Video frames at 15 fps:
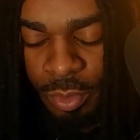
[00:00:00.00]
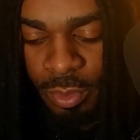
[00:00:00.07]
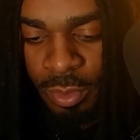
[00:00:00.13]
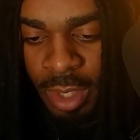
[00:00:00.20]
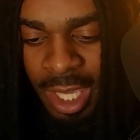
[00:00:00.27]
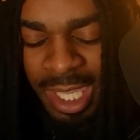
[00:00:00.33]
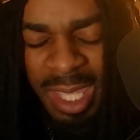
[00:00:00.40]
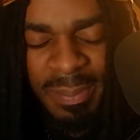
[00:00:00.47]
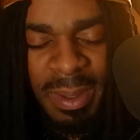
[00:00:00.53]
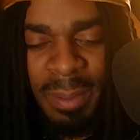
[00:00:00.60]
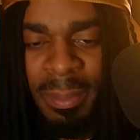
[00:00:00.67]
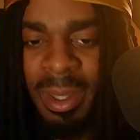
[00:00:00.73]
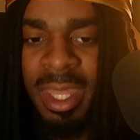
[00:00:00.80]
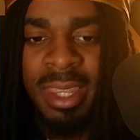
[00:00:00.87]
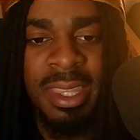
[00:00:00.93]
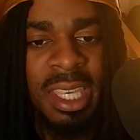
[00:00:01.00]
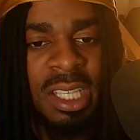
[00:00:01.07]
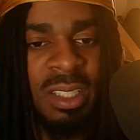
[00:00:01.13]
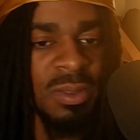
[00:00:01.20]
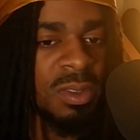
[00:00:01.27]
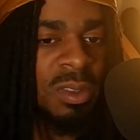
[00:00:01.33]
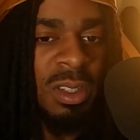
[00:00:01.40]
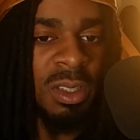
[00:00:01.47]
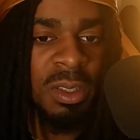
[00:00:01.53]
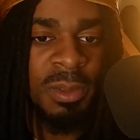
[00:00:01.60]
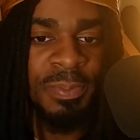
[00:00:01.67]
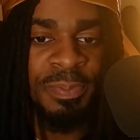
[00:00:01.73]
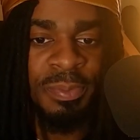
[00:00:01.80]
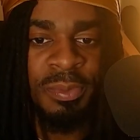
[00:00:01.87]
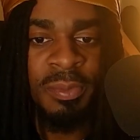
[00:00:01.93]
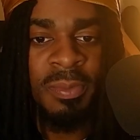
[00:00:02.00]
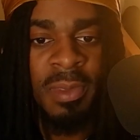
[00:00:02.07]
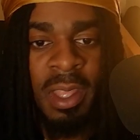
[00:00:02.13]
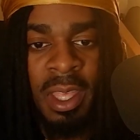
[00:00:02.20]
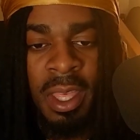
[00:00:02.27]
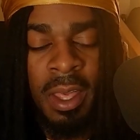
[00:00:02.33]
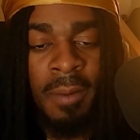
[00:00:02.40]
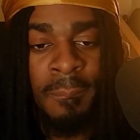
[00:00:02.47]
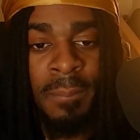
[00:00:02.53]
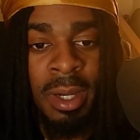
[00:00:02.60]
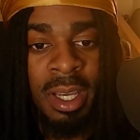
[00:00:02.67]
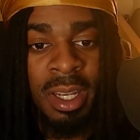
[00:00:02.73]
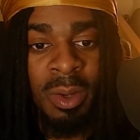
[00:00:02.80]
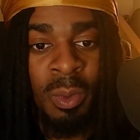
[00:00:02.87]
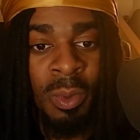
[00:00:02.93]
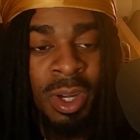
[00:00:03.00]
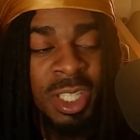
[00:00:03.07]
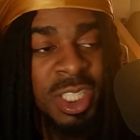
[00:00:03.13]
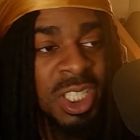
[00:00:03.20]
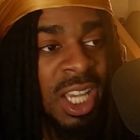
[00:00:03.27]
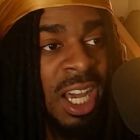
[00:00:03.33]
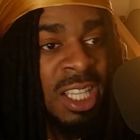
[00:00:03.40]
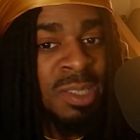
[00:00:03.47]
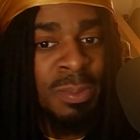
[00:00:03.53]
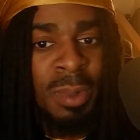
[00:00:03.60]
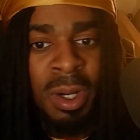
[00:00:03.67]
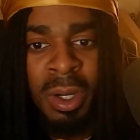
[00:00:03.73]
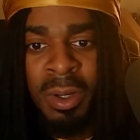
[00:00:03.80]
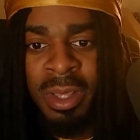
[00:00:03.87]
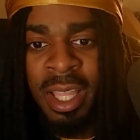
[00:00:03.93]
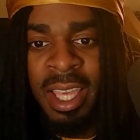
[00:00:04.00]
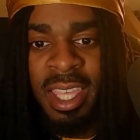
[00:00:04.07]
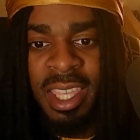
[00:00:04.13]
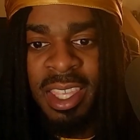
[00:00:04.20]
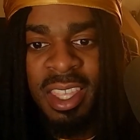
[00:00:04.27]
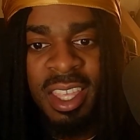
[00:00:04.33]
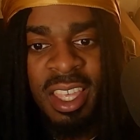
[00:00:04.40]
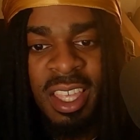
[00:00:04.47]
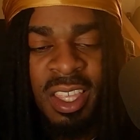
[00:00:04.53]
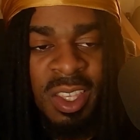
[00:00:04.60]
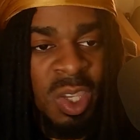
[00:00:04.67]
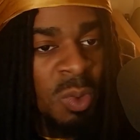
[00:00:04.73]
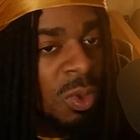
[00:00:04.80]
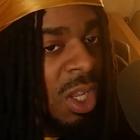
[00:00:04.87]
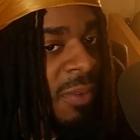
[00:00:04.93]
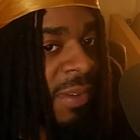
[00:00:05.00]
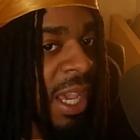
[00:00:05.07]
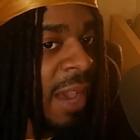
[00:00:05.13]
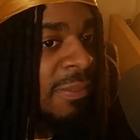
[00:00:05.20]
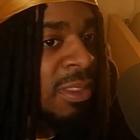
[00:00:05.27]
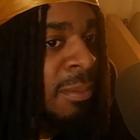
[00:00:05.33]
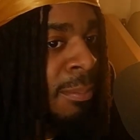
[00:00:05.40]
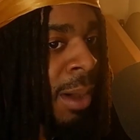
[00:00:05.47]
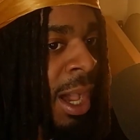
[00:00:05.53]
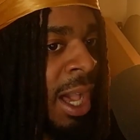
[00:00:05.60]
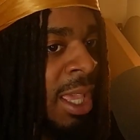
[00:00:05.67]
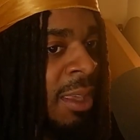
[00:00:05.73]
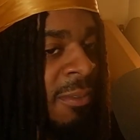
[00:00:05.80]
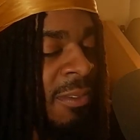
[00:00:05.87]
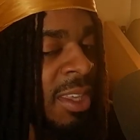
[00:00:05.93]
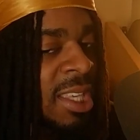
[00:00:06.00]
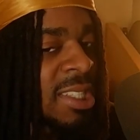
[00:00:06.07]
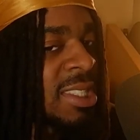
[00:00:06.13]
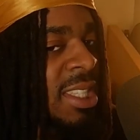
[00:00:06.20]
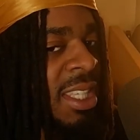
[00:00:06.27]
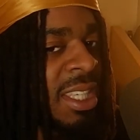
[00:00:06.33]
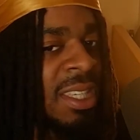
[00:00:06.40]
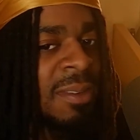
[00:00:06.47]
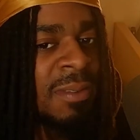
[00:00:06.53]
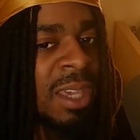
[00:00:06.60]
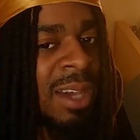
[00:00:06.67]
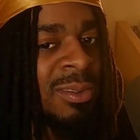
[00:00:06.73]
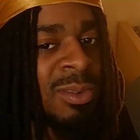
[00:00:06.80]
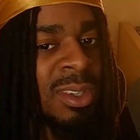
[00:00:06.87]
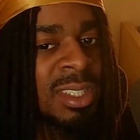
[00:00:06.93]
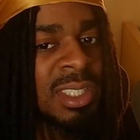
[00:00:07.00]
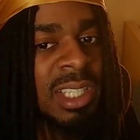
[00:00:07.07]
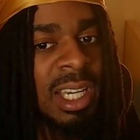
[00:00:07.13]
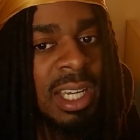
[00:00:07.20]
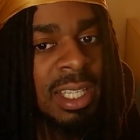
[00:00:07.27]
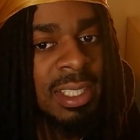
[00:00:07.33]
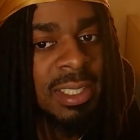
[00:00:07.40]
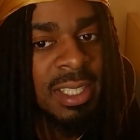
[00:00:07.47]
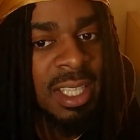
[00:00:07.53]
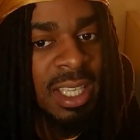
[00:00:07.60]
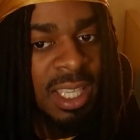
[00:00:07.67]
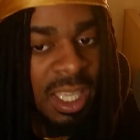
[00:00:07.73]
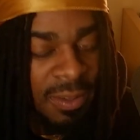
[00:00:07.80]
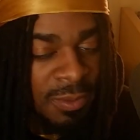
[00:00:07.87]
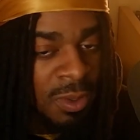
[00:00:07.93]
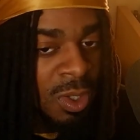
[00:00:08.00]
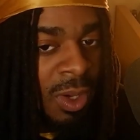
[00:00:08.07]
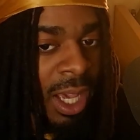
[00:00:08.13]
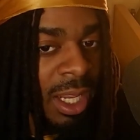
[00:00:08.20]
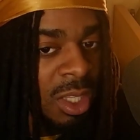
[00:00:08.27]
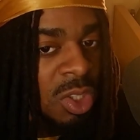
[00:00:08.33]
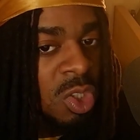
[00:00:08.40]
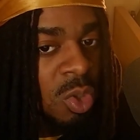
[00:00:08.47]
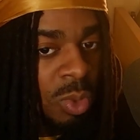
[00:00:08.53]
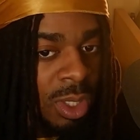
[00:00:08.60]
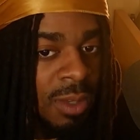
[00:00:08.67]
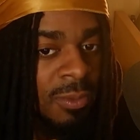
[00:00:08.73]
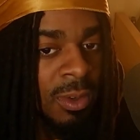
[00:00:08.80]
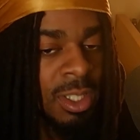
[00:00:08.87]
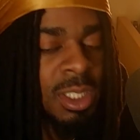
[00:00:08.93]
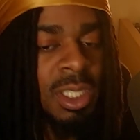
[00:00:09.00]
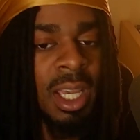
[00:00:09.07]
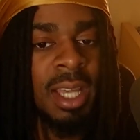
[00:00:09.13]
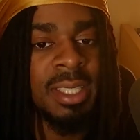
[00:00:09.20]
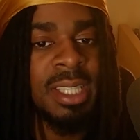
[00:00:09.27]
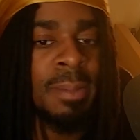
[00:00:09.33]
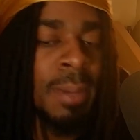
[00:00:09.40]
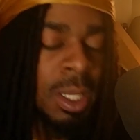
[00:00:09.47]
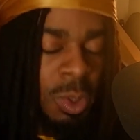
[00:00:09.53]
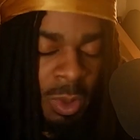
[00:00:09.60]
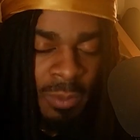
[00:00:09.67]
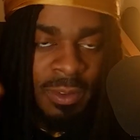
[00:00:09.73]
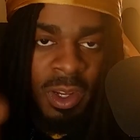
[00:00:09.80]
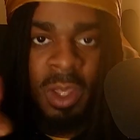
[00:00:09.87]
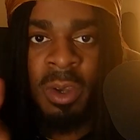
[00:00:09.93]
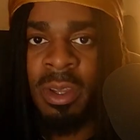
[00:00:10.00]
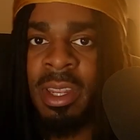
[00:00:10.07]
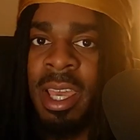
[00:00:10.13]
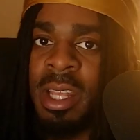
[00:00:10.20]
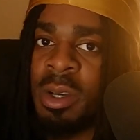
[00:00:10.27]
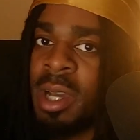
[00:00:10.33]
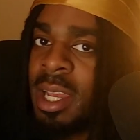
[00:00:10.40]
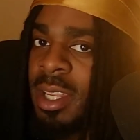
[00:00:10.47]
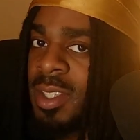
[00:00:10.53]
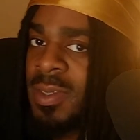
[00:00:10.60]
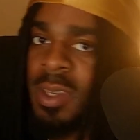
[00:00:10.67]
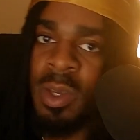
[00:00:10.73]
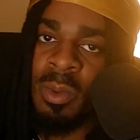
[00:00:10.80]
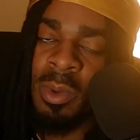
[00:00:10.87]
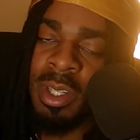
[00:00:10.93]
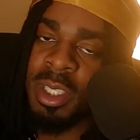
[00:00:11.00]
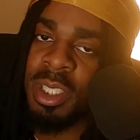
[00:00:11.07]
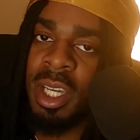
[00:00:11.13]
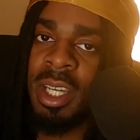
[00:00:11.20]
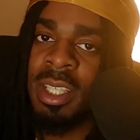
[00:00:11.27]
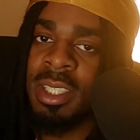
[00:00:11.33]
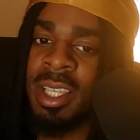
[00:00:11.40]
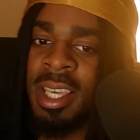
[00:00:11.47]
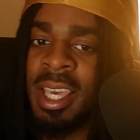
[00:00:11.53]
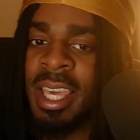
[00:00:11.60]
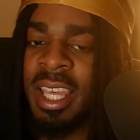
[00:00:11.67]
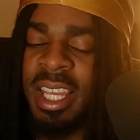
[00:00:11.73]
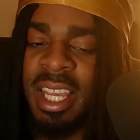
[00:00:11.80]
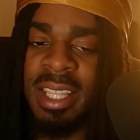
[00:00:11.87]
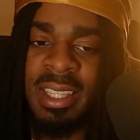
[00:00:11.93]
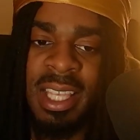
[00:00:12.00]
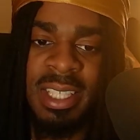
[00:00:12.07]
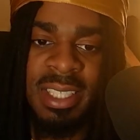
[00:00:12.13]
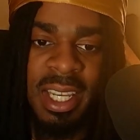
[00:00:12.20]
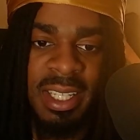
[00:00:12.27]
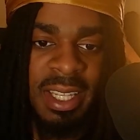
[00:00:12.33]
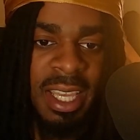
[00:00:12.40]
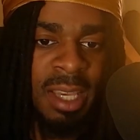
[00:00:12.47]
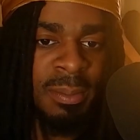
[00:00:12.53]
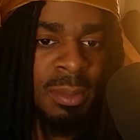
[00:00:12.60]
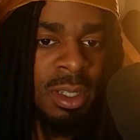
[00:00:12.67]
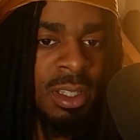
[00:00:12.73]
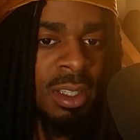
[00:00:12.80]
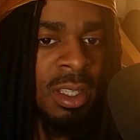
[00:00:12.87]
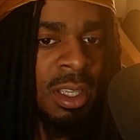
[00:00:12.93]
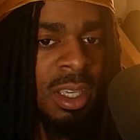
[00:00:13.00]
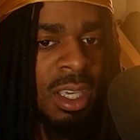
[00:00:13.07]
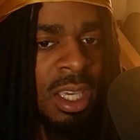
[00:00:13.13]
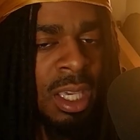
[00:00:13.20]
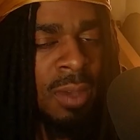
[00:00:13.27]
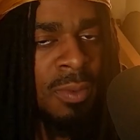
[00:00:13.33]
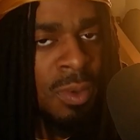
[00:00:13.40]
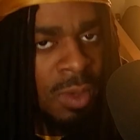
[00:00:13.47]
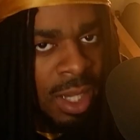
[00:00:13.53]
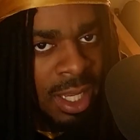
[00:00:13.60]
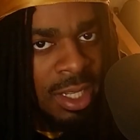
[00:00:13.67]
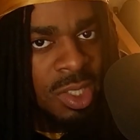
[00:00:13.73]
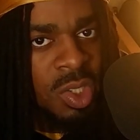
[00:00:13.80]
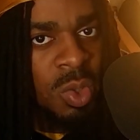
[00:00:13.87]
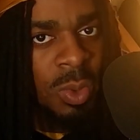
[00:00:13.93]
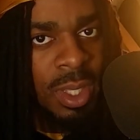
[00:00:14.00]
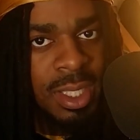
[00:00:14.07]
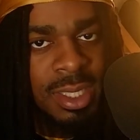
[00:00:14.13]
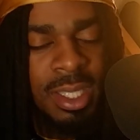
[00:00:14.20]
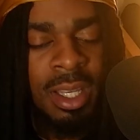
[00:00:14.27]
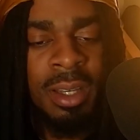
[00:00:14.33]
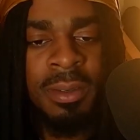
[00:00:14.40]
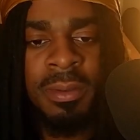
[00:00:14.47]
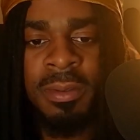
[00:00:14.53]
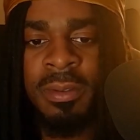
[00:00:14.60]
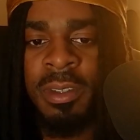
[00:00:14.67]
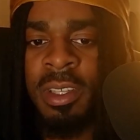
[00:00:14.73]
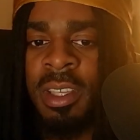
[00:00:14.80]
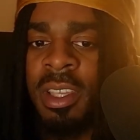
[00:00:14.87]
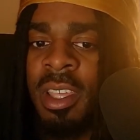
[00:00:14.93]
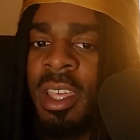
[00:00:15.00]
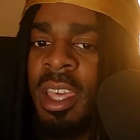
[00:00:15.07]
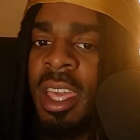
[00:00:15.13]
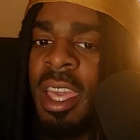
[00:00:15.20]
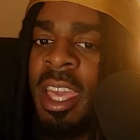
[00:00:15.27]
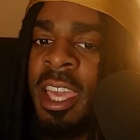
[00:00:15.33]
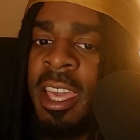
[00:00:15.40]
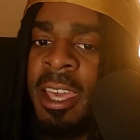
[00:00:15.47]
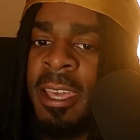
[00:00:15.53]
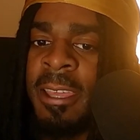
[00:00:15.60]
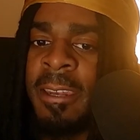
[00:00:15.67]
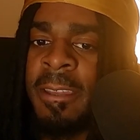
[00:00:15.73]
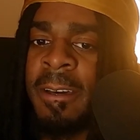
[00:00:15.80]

it can be many things for real. But one shots, bro, like, you won't even have to buy a VST if you have one shot, if you know how to tweak one shots. I might do a video on that, on how to tweak one shot and things like that. But if you know how to tweak stuff and